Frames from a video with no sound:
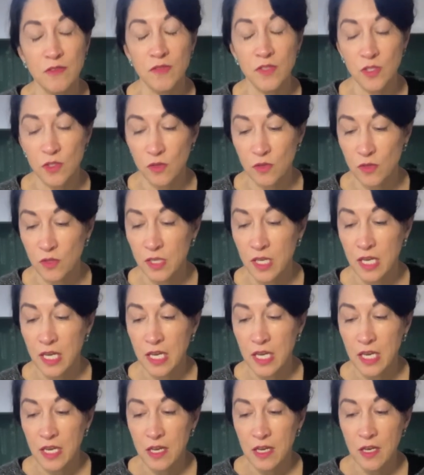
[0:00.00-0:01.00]
So
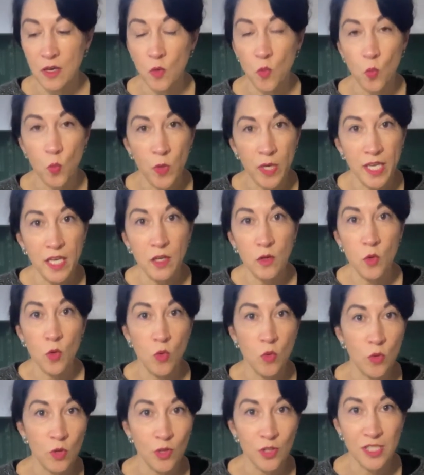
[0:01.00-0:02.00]
we are
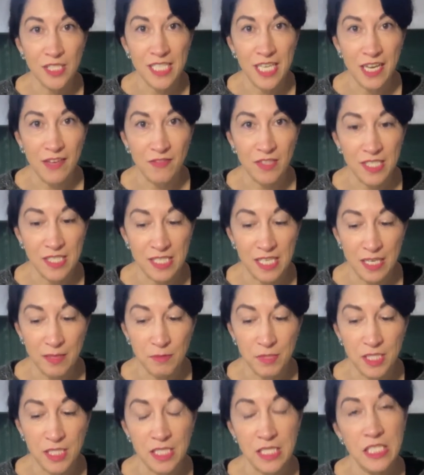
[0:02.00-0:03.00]
all going to have the same
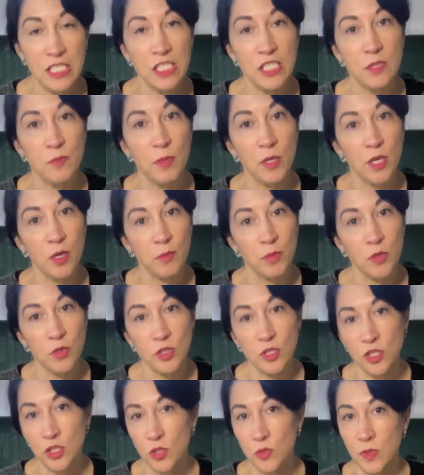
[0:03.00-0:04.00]
dish, but I'm going
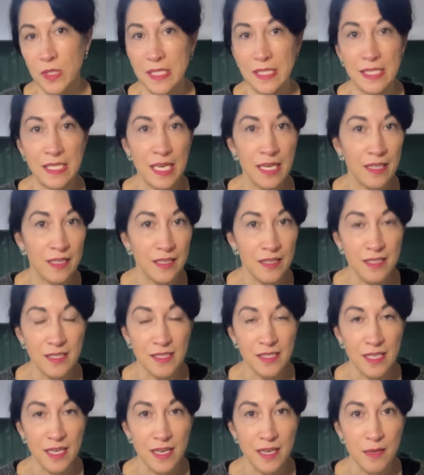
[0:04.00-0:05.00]
to do exactly the
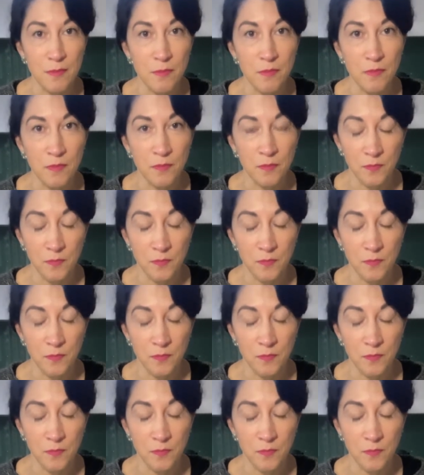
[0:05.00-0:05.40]
same,